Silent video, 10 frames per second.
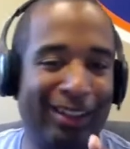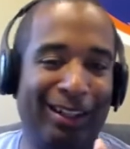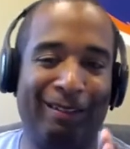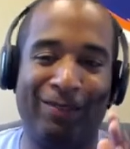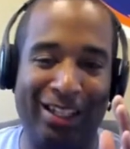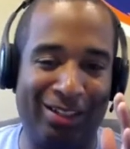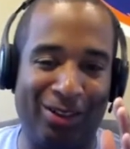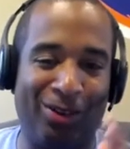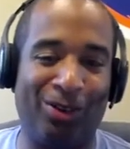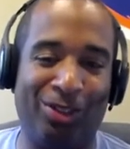That's the
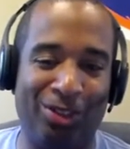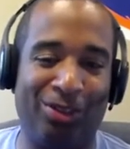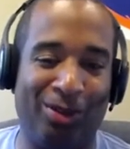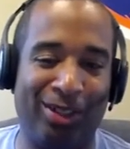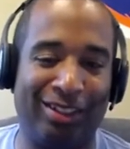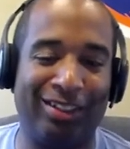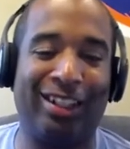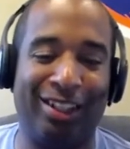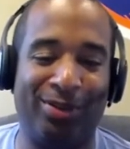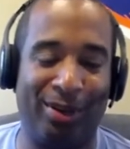origin of where these kids
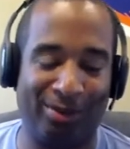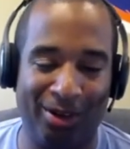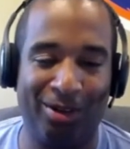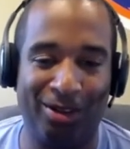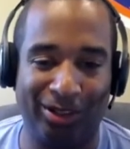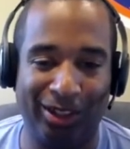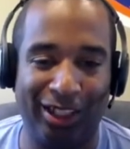went wrong is